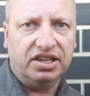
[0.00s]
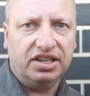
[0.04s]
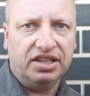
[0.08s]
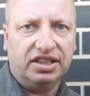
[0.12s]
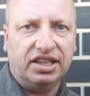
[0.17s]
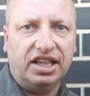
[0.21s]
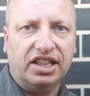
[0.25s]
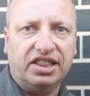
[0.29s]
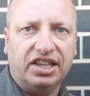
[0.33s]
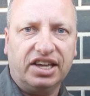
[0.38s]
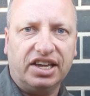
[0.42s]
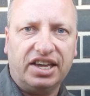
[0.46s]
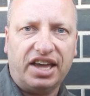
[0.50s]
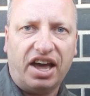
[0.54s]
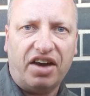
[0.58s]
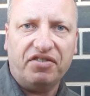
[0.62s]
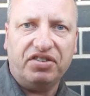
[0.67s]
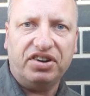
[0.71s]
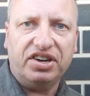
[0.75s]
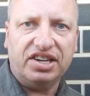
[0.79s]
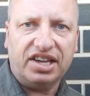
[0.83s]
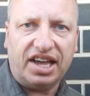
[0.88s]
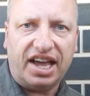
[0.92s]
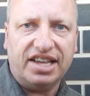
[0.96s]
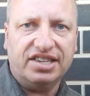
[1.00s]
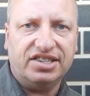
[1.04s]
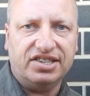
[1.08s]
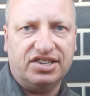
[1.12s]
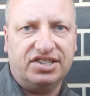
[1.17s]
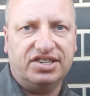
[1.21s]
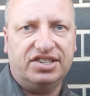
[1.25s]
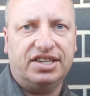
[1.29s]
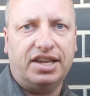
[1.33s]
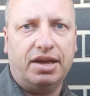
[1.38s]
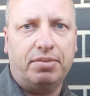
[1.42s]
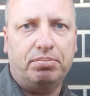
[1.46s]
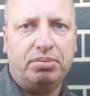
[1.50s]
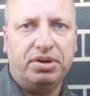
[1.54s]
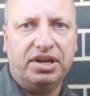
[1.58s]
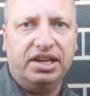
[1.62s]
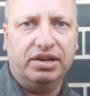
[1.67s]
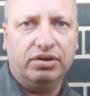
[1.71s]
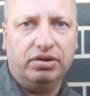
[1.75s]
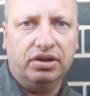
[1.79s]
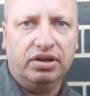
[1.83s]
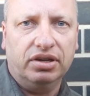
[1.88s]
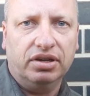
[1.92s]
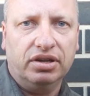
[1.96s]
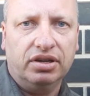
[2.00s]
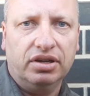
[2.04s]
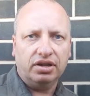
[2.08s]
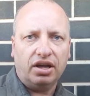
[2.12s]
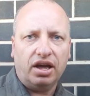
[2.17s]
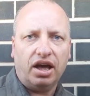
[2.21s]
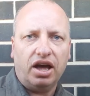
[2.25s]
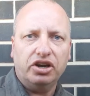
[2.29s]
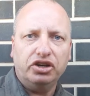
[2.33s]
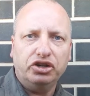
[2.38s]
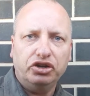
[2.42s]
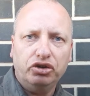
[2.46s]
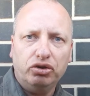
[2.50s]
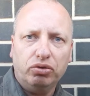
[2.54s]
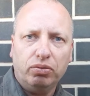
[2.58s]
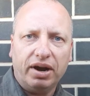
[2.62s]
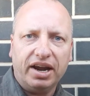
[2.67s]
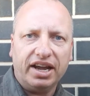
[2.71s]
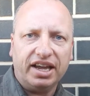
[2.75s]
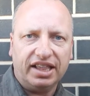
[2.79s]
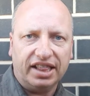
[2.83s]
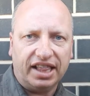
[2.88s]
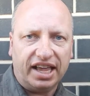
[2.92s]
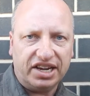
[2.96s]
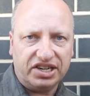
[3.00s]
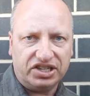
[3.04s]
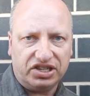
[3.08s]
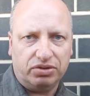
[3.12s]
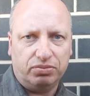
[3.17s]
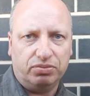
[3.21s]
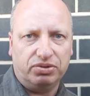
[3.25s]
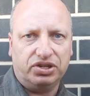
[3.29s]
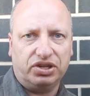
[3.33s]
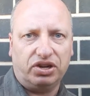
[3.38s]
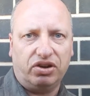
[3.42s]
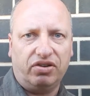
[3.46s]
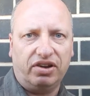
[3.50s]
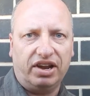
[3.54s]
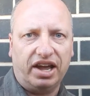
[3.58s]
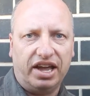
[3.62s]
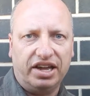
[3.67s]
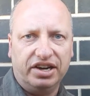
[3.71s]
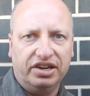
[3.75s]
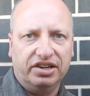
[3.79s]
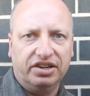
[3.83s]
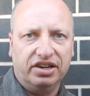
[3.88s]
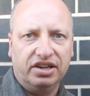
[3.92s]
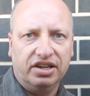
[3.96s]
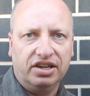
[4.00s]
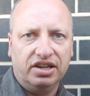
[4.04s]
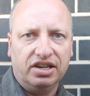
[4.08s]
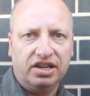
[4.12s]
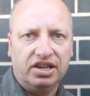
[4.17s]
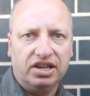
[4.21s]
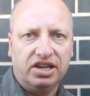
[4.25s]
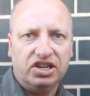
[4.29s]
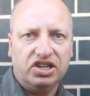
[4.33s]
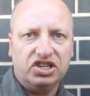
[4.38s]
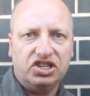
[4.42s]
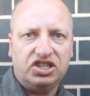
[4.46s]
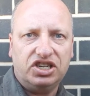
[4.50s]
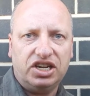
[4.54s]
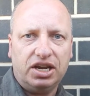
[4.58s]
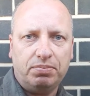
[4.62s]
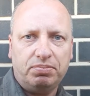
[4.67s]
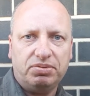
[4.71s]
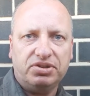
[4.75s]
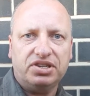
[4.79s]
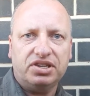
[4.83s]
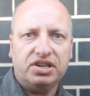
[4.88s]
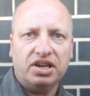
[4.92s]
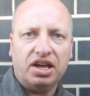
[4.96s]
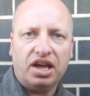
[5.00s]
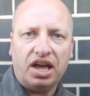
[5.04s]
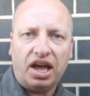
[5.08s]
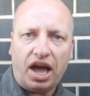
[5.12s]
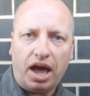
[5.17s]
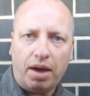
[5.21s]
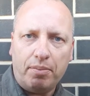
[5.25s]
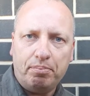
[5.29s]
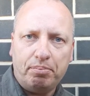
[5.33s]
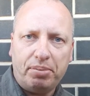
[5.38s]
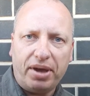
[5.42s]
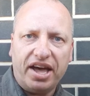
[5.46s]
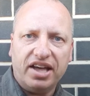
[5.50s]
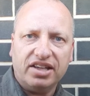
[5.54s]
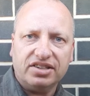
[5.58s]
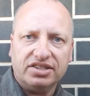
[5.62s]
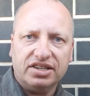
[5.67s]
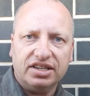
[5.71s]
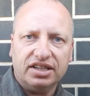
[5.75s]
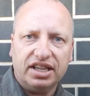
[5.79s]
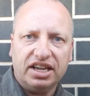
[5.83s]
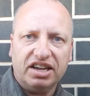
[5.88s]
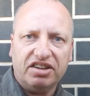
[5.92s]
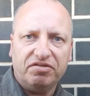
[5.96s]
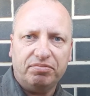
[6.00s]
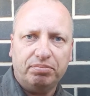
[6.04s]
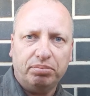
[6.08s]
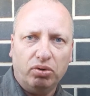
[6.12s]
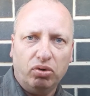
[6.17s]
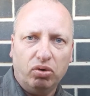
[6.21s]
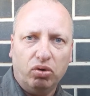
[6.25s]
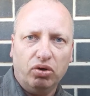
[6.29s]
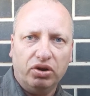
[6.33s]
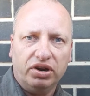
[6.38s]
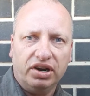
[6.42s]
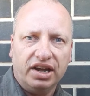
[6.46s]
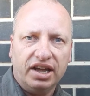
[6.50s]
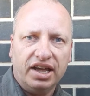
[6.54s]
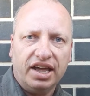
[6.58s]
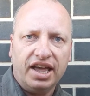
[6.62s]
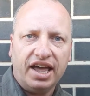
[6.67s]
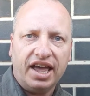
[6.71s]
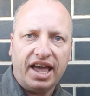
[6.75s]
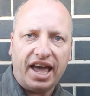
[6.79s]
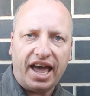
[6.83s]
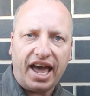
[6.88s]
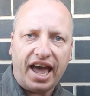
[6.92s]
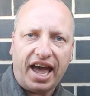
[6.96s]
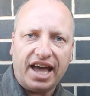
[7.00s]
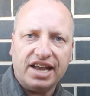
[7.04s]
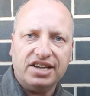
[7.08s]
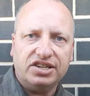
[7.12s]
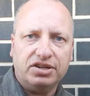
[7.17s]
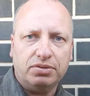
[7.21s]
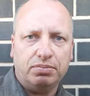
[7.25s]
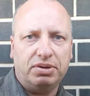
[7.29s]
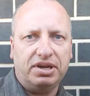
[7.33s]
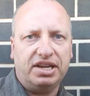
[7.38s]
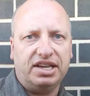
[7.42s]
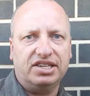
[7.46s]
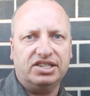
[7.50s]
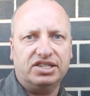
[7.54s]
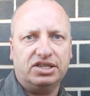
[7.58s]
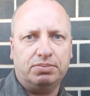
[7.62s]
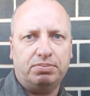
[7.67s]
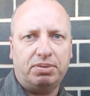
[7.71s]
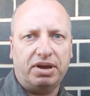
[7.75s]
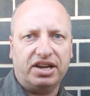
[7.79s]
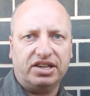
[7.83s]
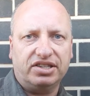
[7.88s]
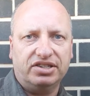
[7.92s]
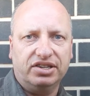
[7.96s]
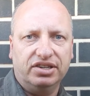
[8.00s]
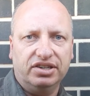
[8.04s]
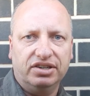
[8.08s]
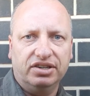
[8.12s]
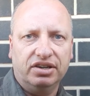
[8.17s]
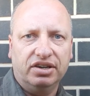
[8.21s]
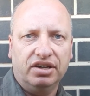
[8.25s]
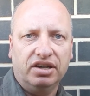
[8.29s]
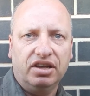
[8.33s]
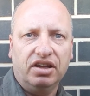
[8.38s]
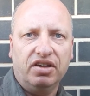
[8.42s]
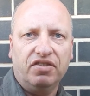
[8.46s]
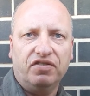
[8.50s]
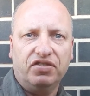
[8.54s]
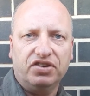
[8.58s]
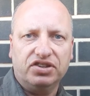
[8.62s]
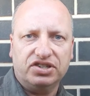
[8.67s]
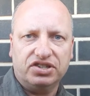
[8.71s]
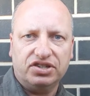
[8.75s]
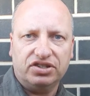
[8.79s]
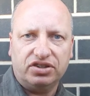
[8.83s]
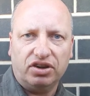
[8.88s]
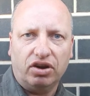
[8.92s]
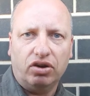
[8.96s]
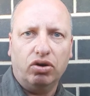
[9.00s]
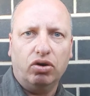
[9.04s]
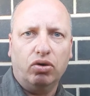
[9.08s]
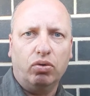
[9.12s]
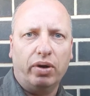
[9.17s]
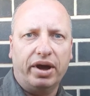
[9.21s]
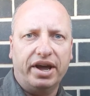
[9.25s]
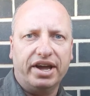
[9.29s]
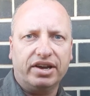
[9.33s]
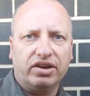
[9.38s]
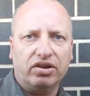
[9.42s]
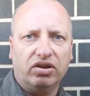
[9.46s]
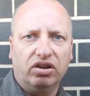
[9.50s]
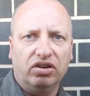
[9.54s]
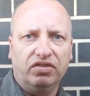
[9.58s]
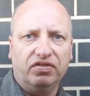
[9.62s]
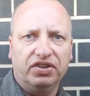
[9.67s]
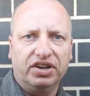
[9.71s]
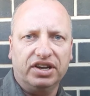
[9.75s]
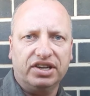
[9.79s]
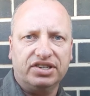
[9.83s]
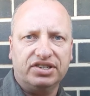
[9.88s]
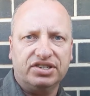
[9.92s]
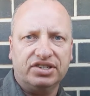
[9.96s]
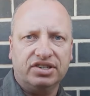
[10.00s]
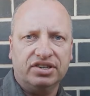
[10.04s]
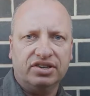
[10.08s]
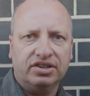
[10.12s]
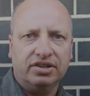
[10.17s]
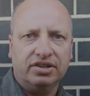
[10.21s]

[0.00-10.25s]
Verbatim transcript: that the governor had to step in. A new regulation was created. Ships about to leave port had to be inspected for stowaway convicts.